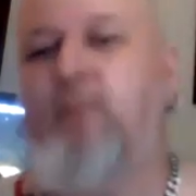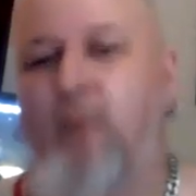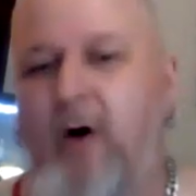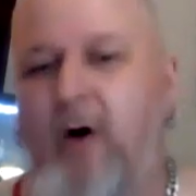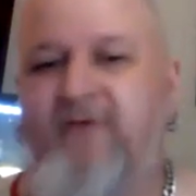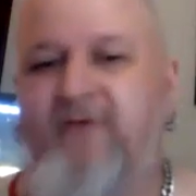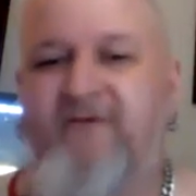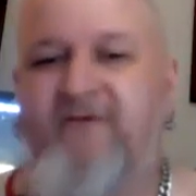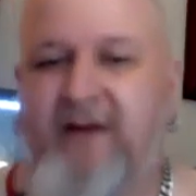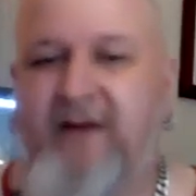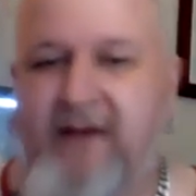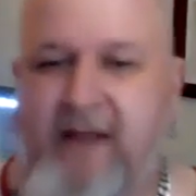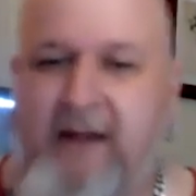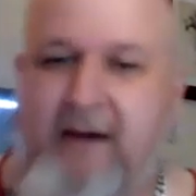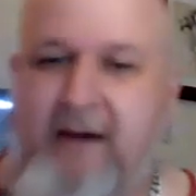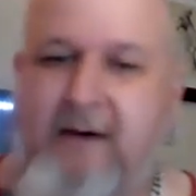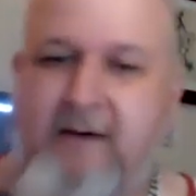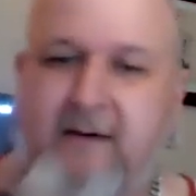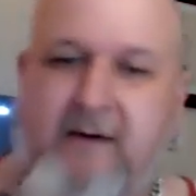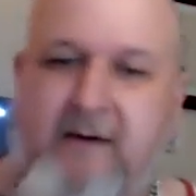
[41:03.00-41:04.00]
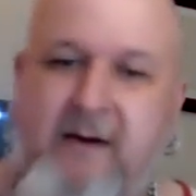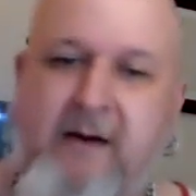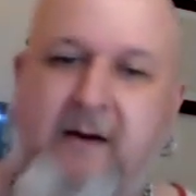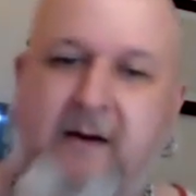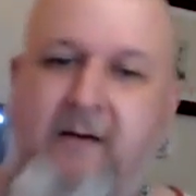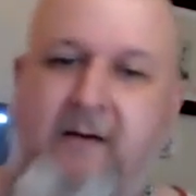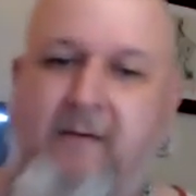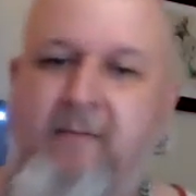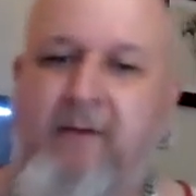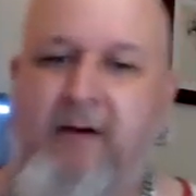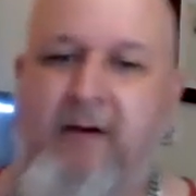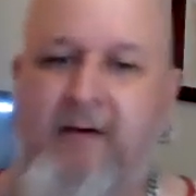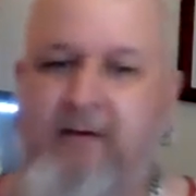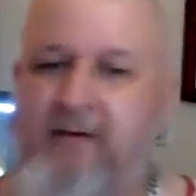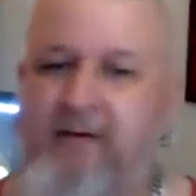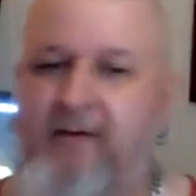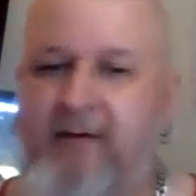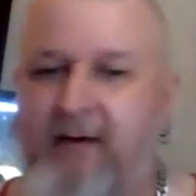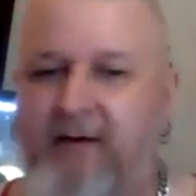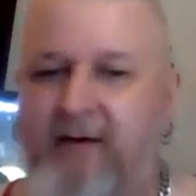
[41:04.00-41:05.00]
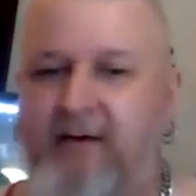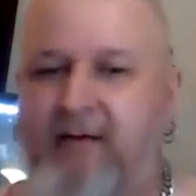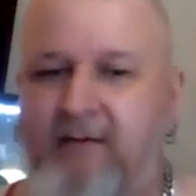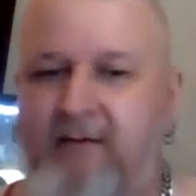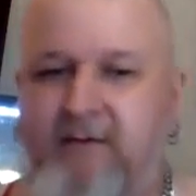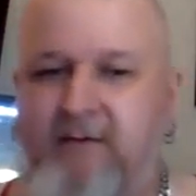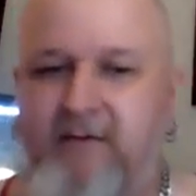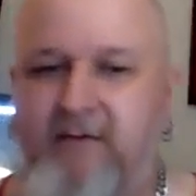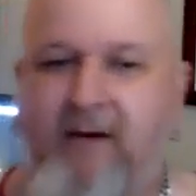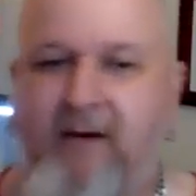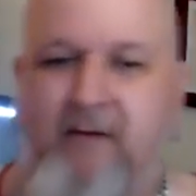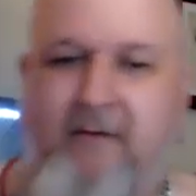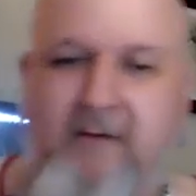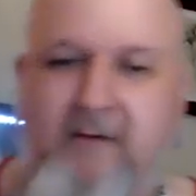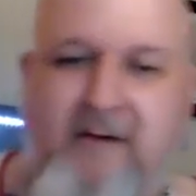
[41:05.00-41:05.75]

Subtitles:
watch it again, and give.